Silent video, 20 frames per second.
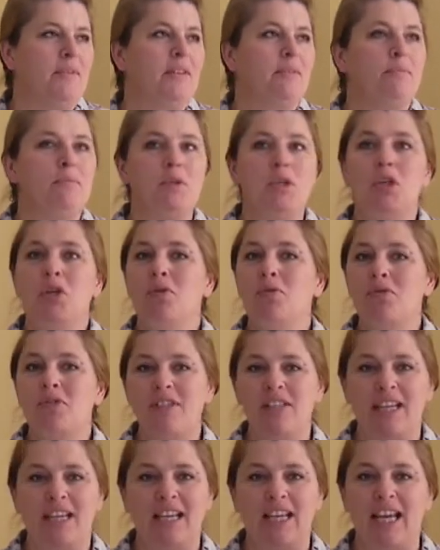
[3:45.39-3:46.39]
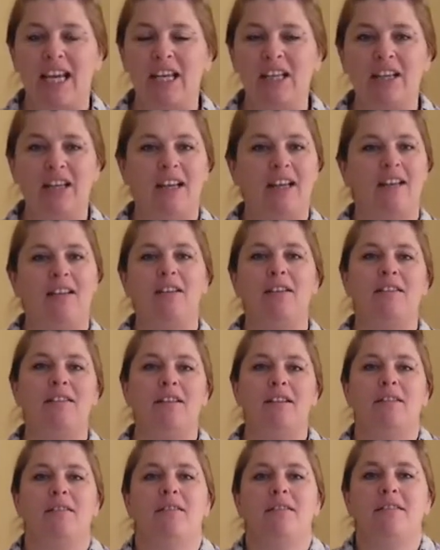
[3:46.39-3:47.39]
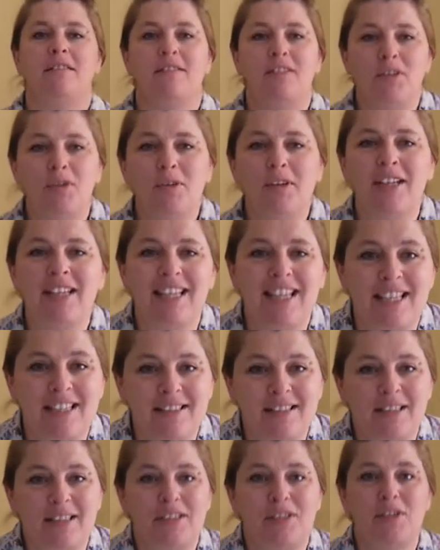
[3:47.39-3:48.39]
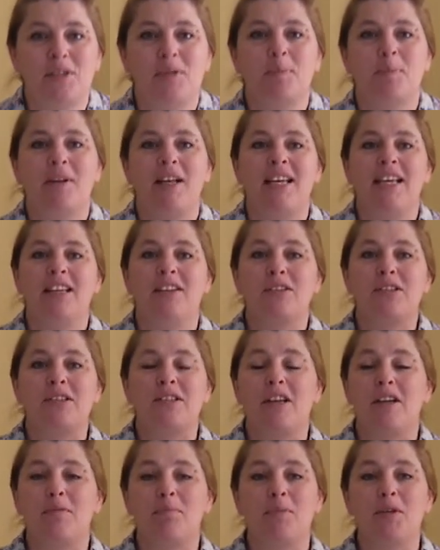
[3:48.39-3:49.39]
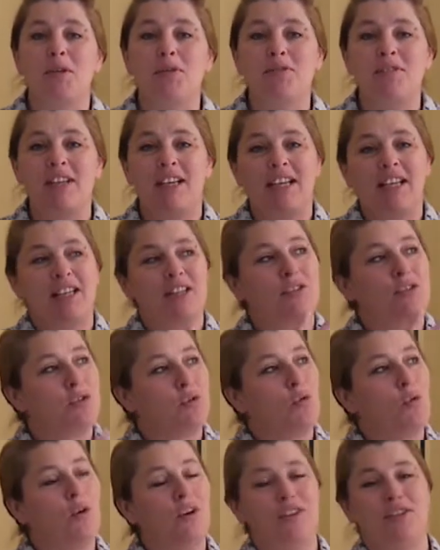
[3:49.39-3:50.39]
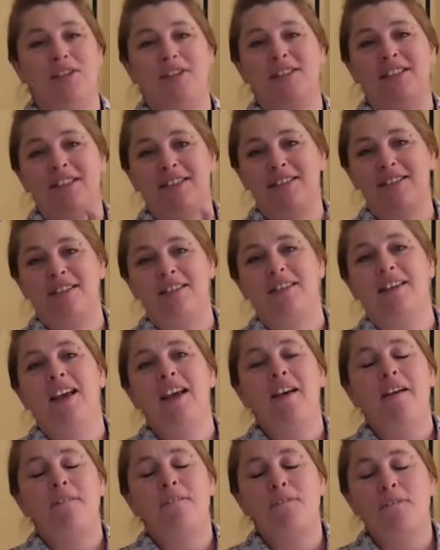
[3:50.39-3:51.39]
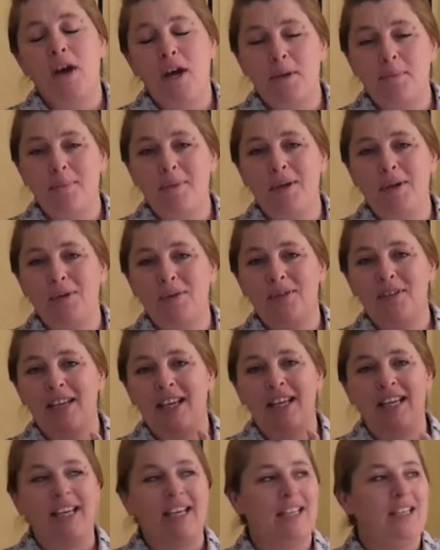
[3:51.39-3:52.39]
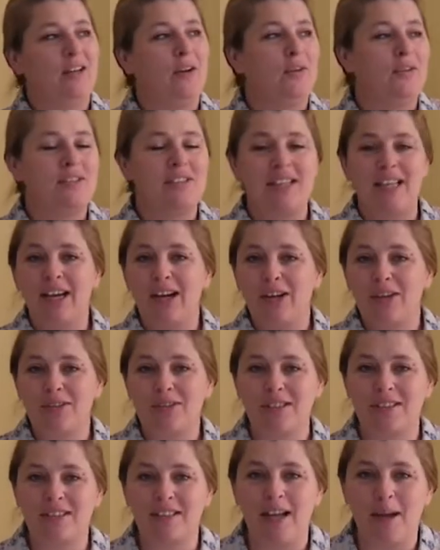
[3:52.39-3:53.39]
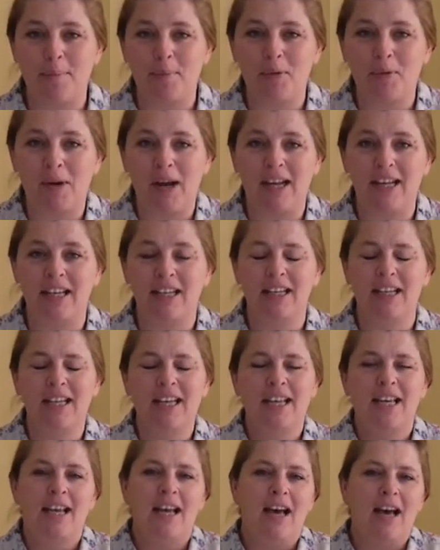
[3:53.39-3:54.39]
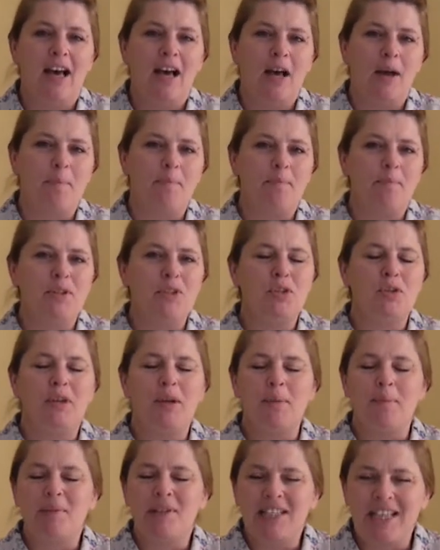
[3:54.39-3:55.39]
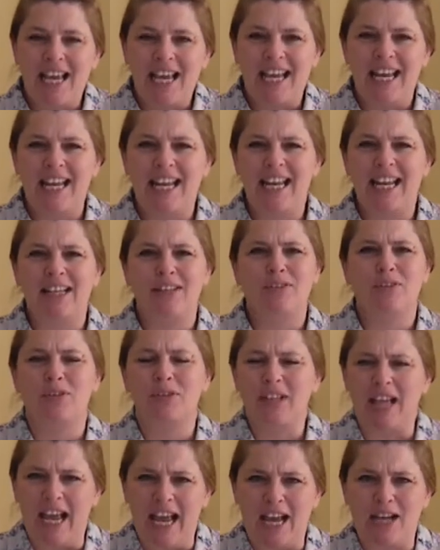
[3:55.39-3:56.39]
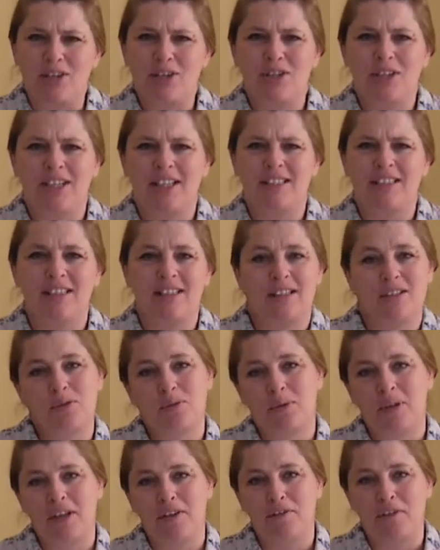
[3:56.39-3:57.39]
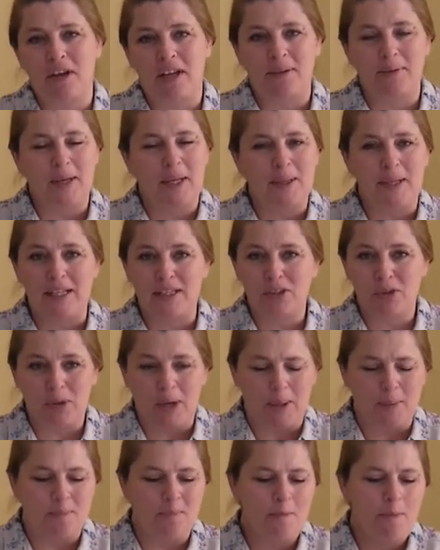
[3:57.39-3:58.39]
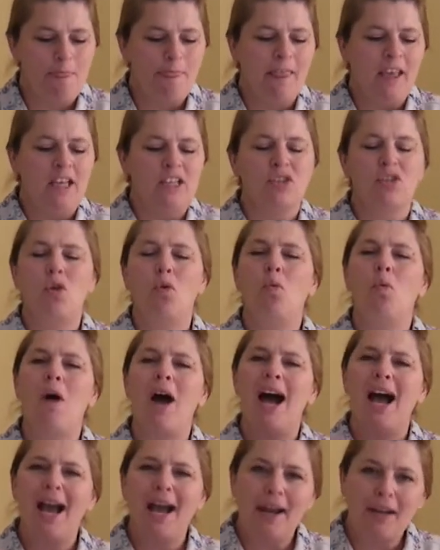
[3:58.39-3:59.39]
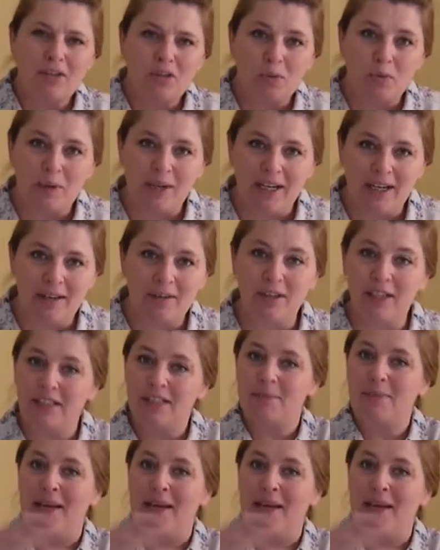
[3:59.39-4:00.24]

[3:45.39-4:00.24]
music, and you could easily just play Hillsong music, and it's gorgeous, it's fun music, it's theirs, it's copyrighted, but you can play it and learn the actions, and it's really fun, and that's great. So why do we need to